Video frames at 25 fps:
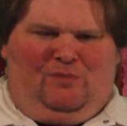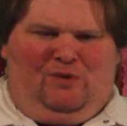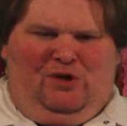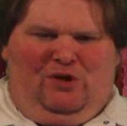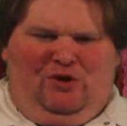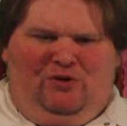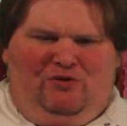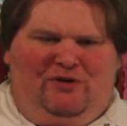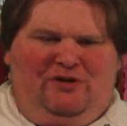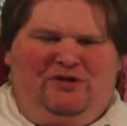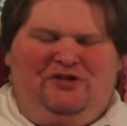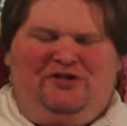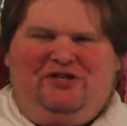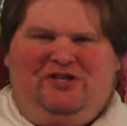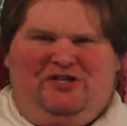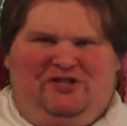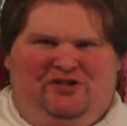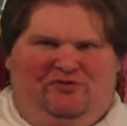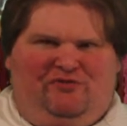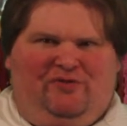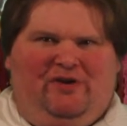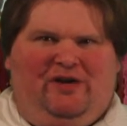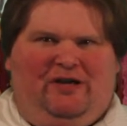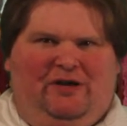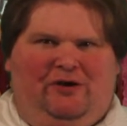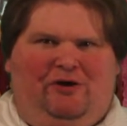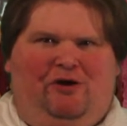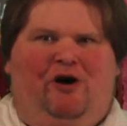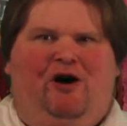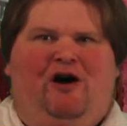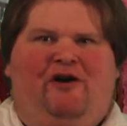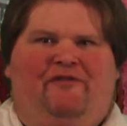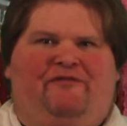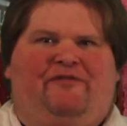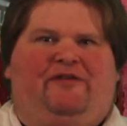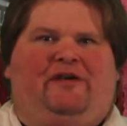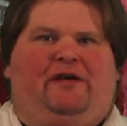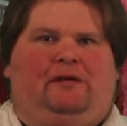you can just drink
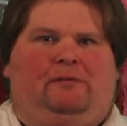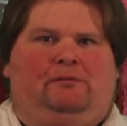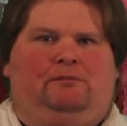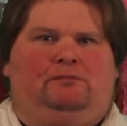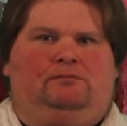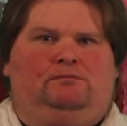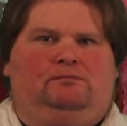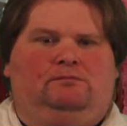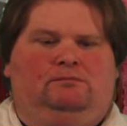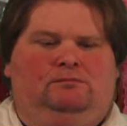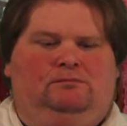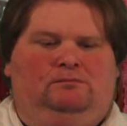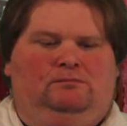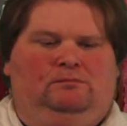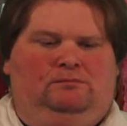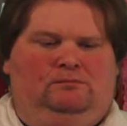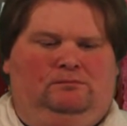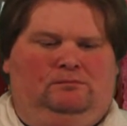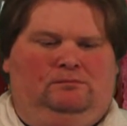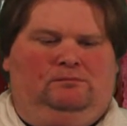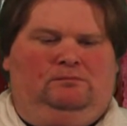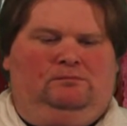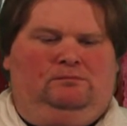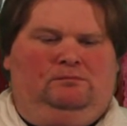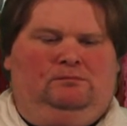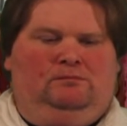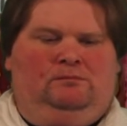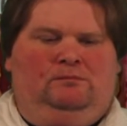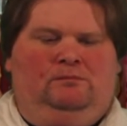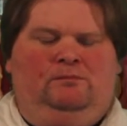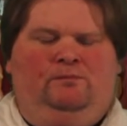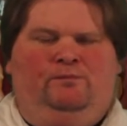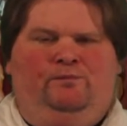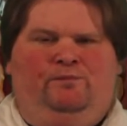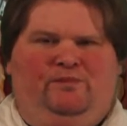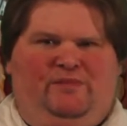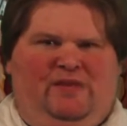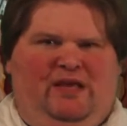coffee.
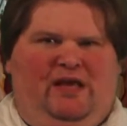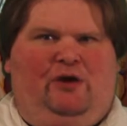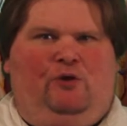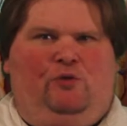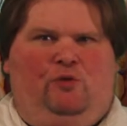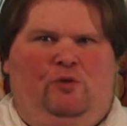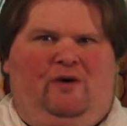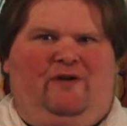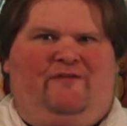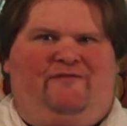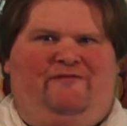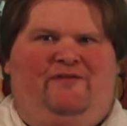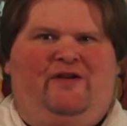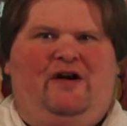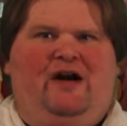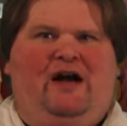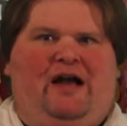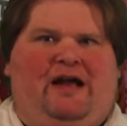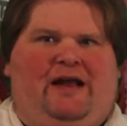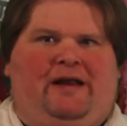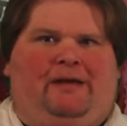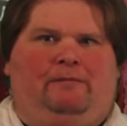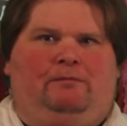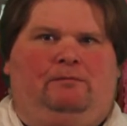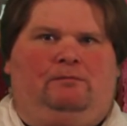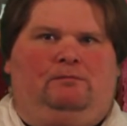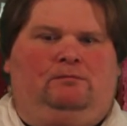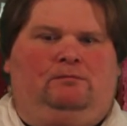That'll work fine.